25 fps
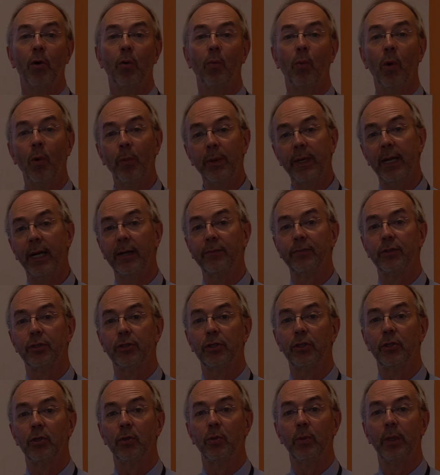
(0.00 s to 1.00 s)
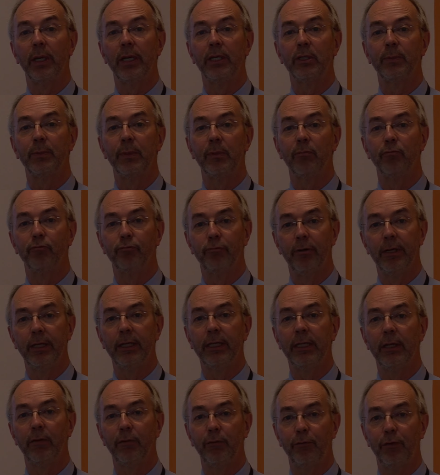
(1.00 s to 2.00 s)
What we have to do is be
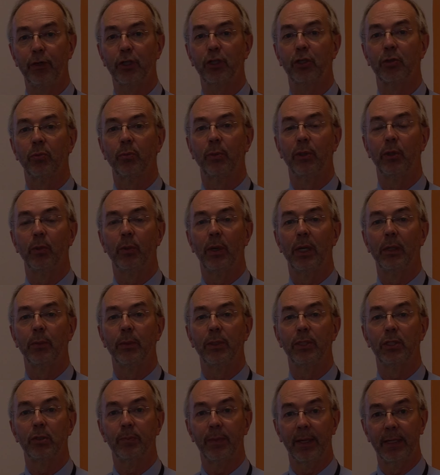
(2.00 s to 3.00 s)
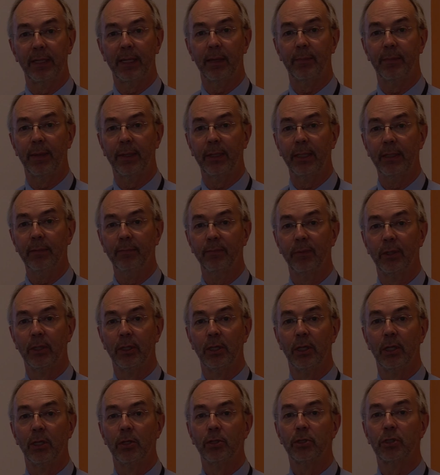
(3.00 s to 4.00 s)
really efficient with the way we spend that money.
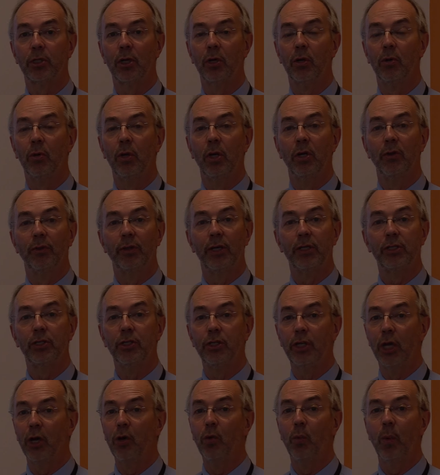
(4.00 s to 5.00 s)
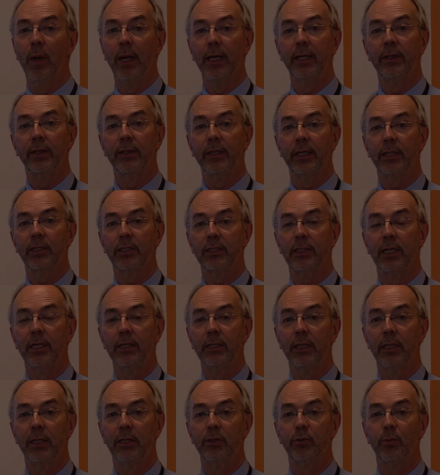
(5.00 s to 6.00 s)
So there's no way in the next
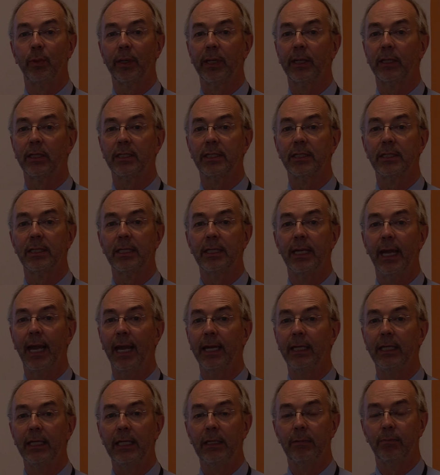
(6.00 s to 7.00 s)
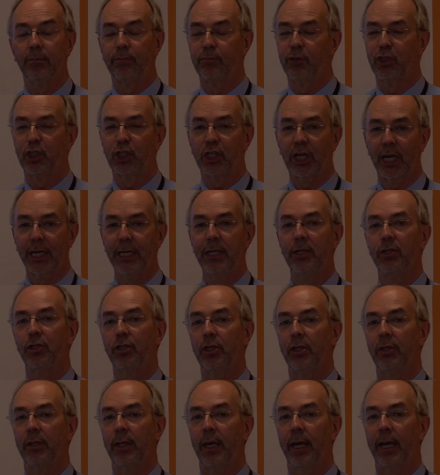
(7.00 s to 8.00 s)
10 years we're going to see any
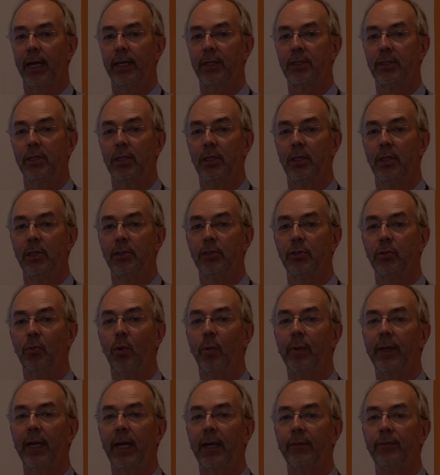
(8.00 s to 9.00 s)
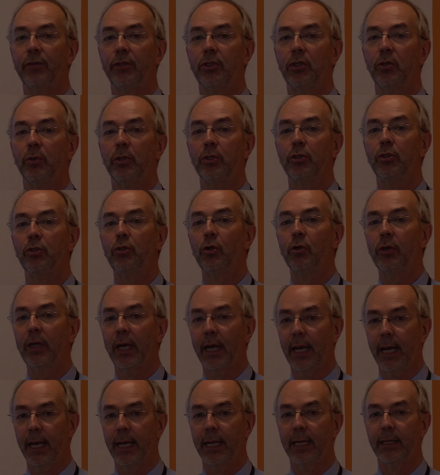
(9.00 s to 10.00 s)
change in that. So what we have to do is look
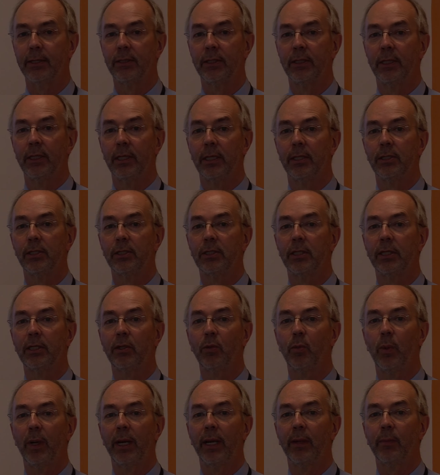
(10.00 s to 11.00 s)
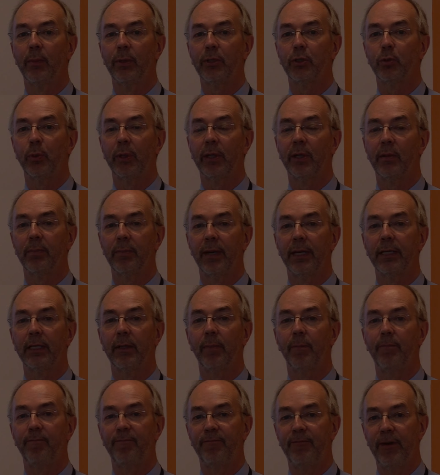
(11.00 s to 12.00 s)
ahead and see the way in which we can make
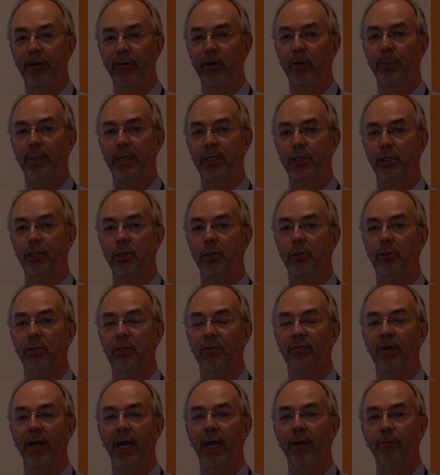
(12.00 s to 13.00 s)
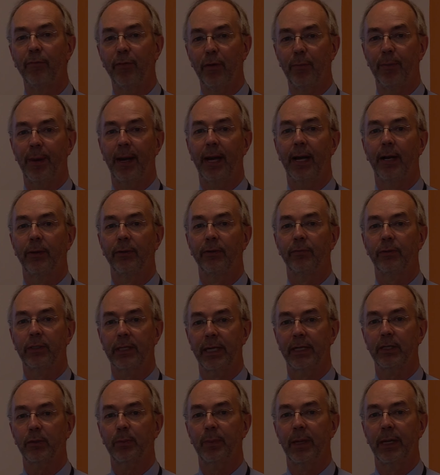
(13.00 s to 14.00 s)
the very best use of every pound of
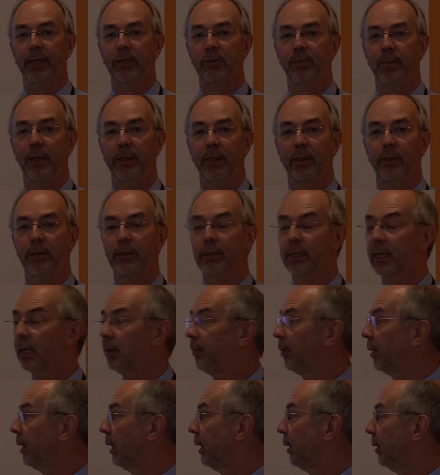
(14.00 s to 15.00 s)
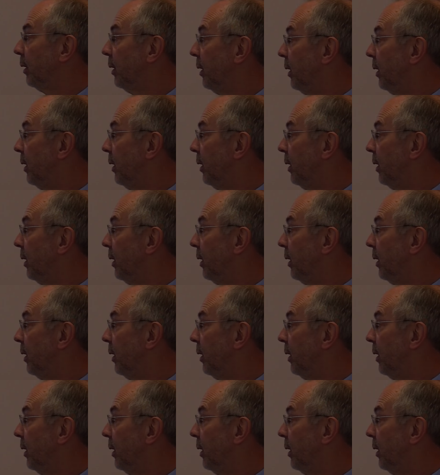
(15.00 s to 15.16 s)
taxpayers' money that's coming in.